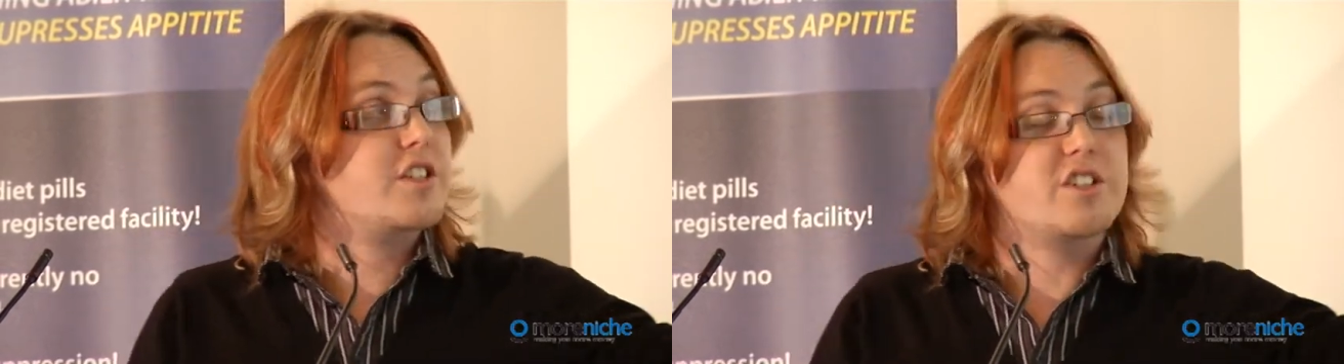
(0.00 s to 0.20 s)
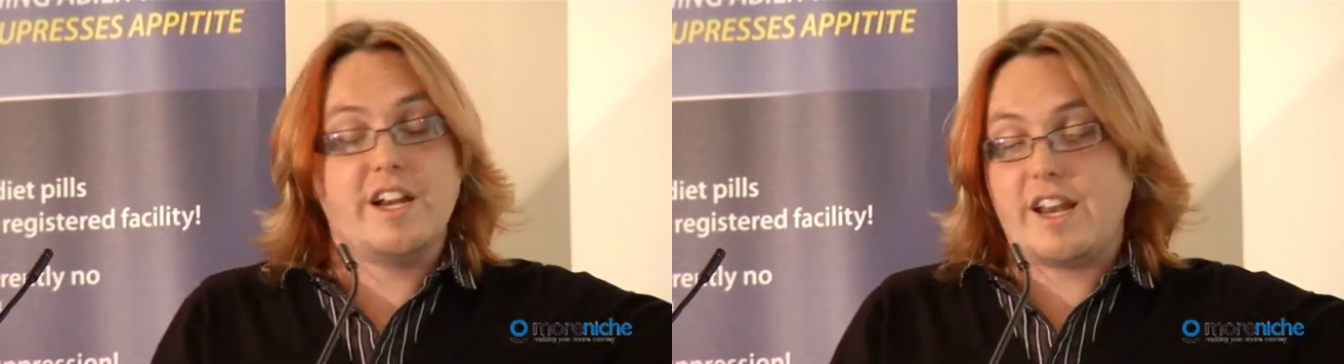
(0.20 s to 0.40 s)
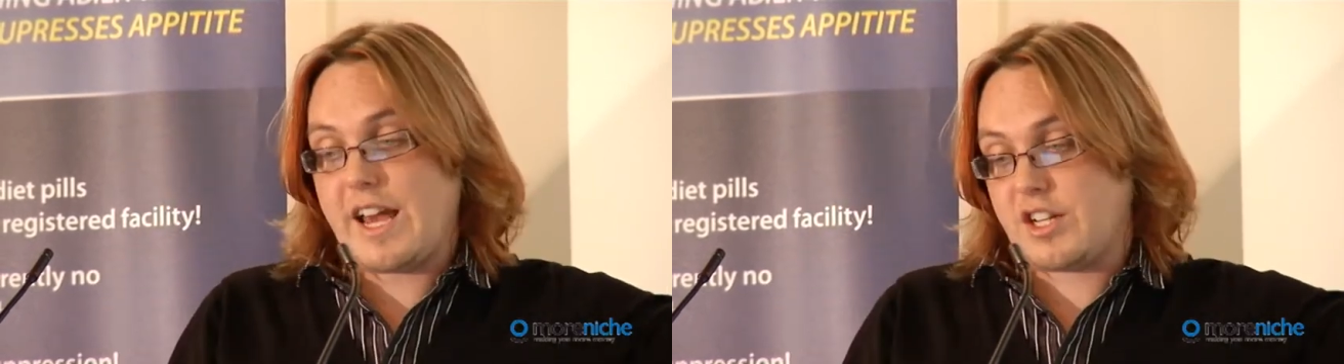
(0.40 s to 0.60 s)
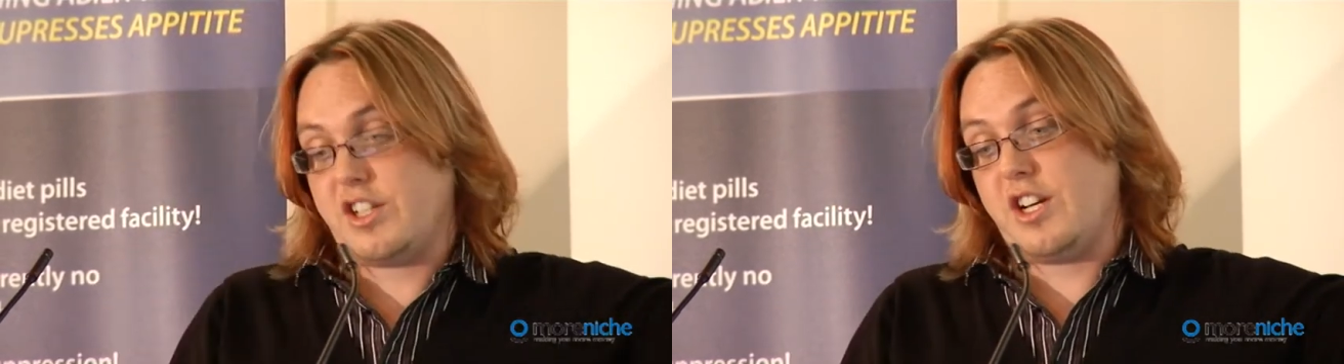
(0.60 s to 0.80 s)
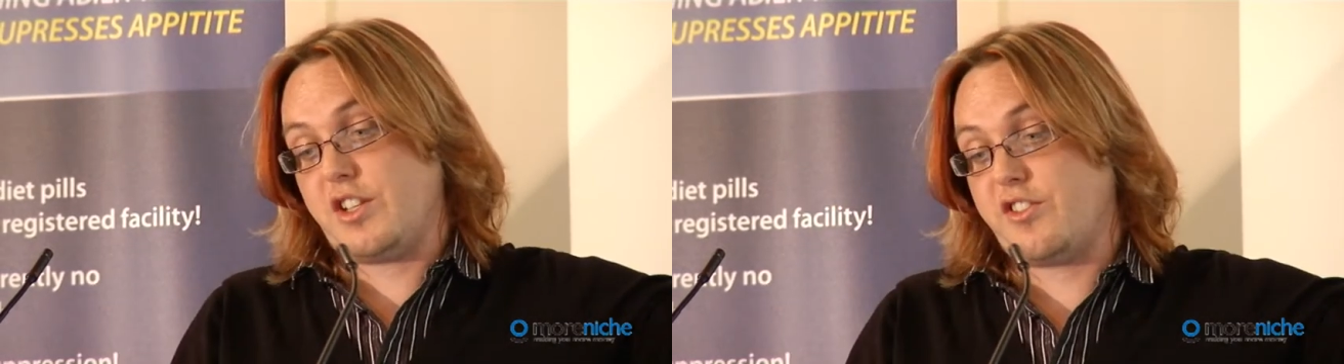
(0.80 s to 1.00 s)
exciting
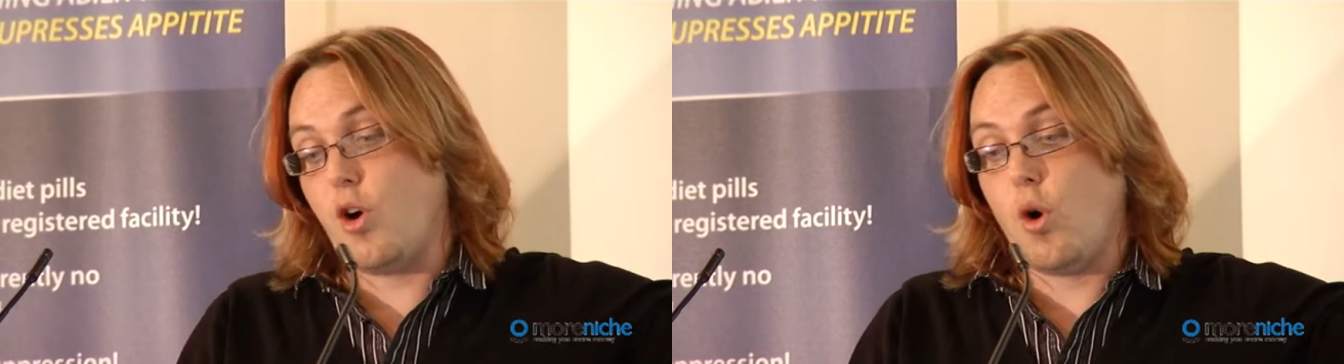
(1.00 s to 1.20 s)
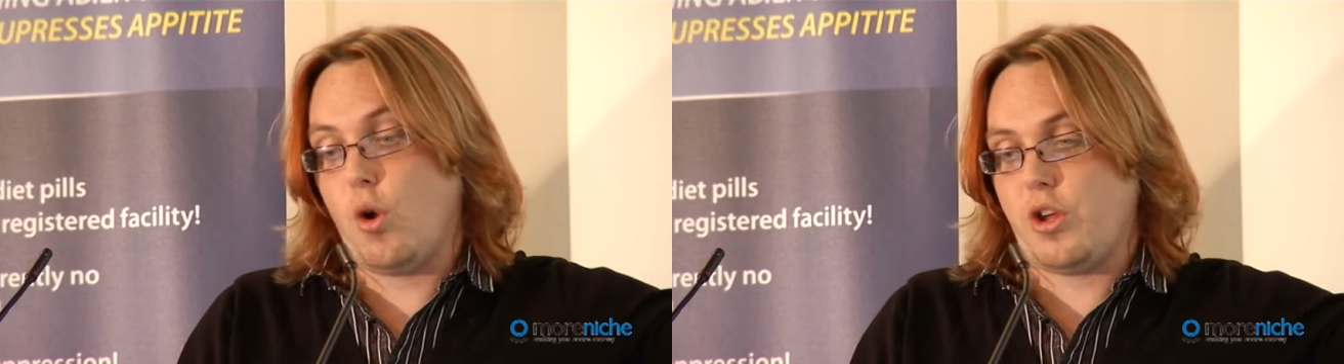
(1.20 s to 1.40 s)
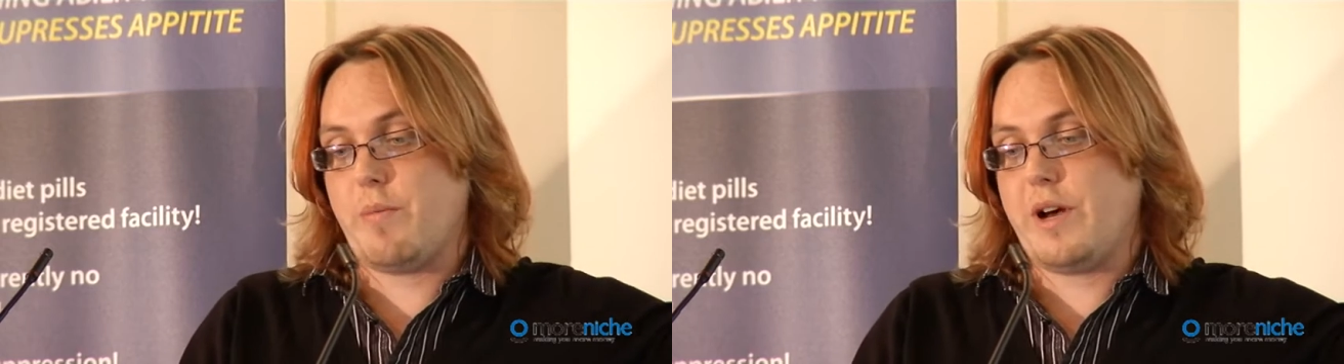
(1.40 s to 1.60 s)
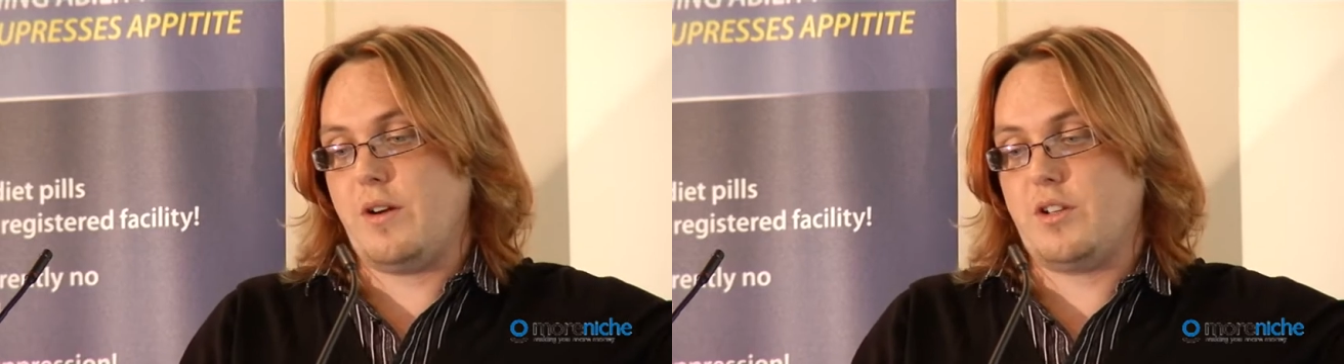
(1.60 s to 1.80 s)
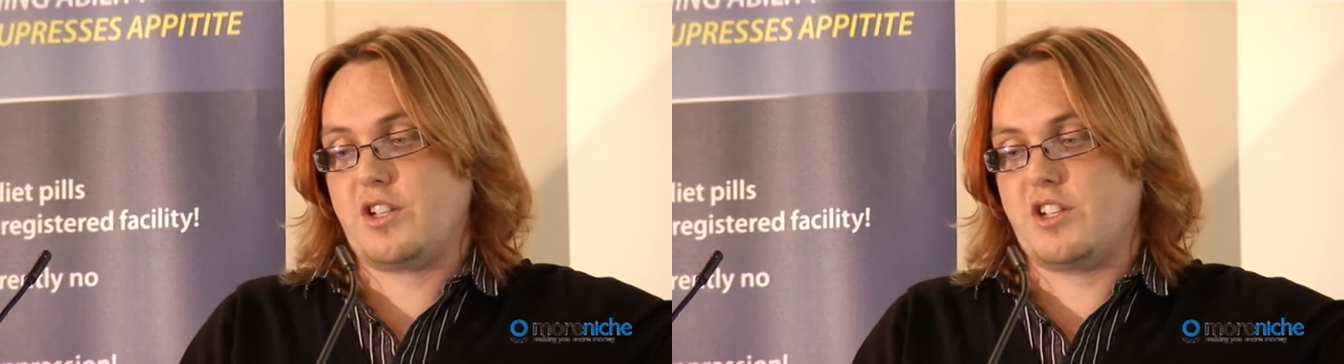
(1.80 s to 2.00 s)
excerpts for all your
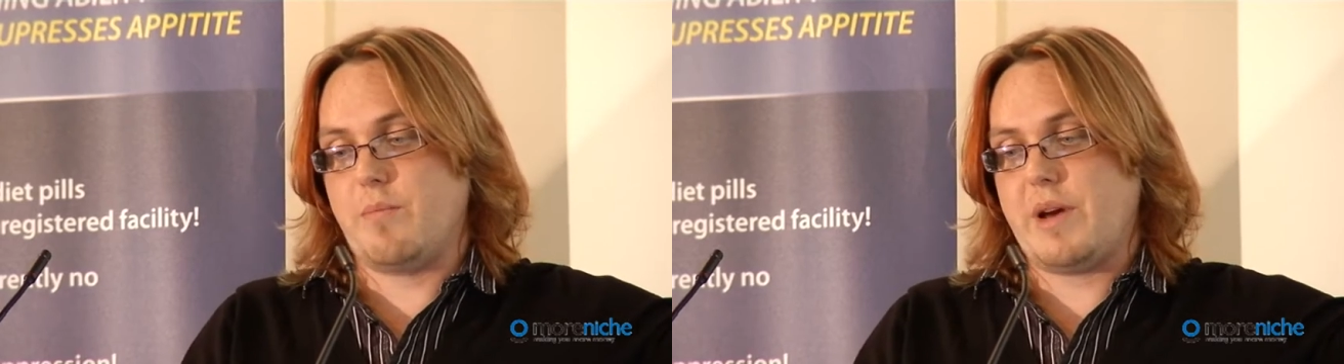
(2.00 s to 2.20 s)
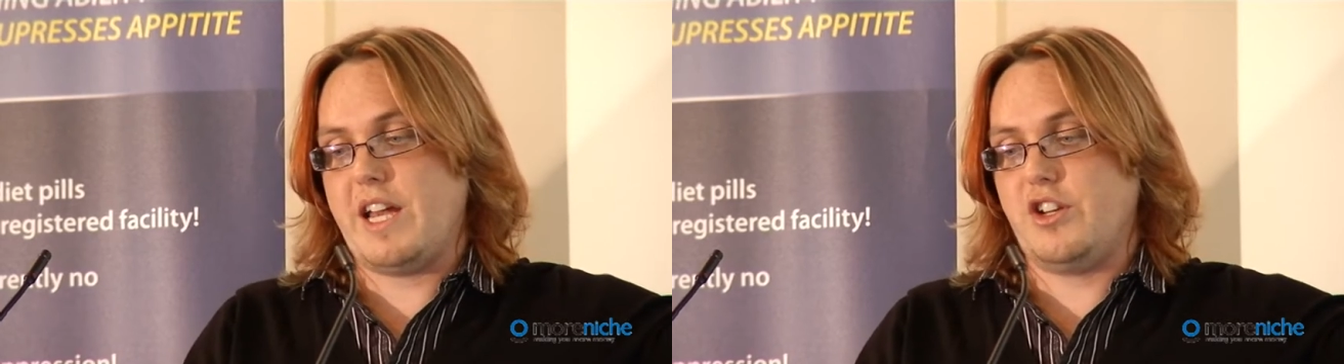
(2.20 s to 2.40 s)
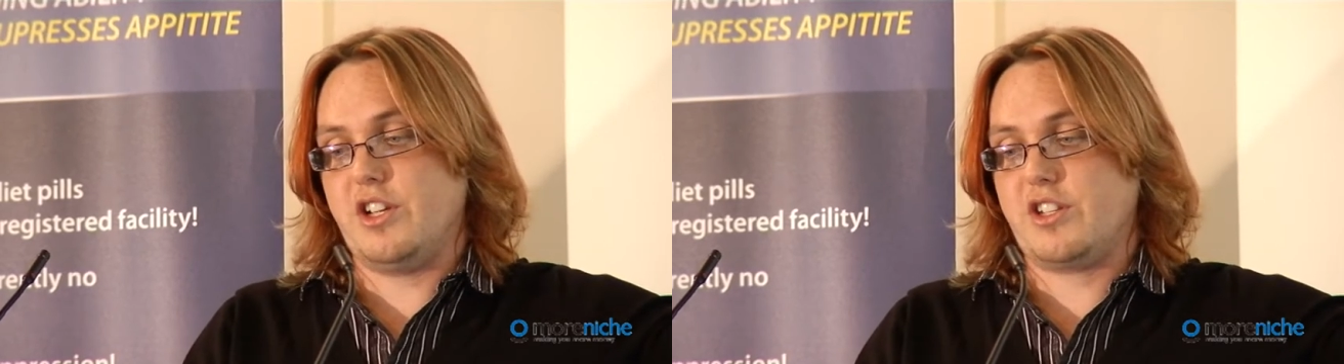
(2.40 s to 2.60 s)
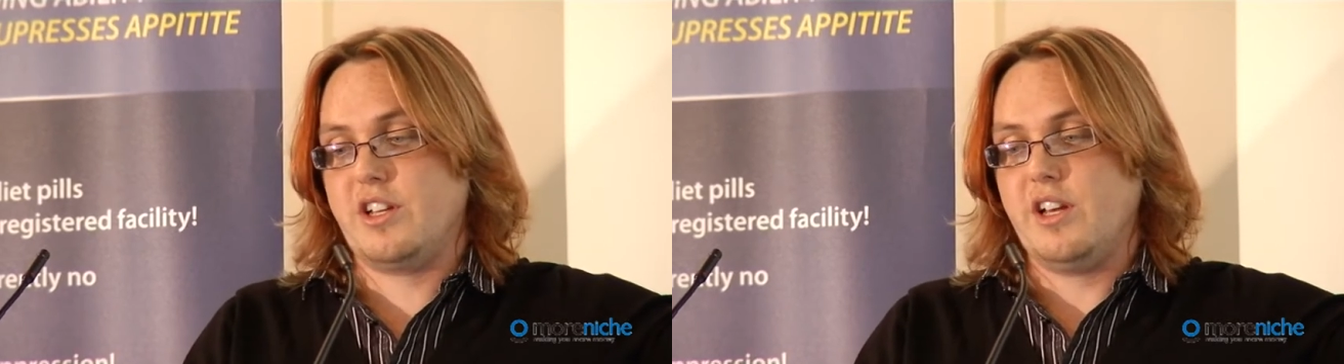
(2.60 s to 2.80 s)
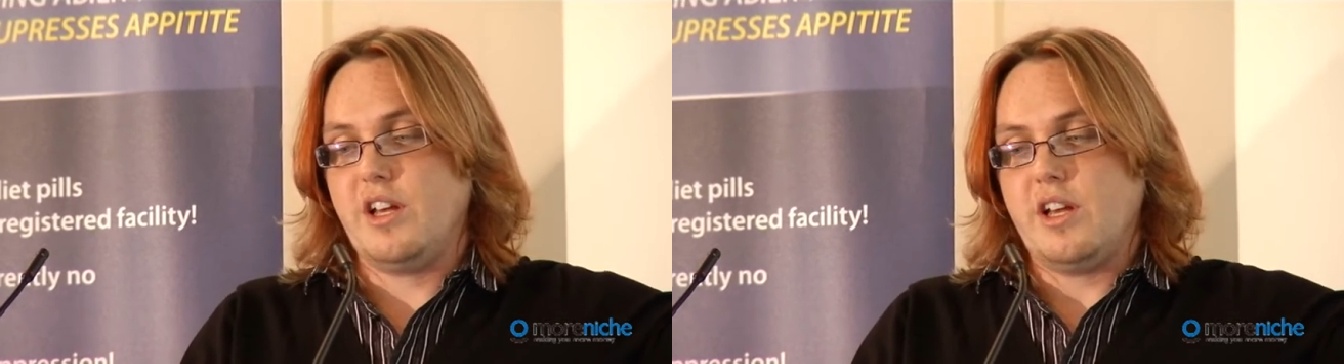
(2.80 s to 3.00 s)
posts and pages.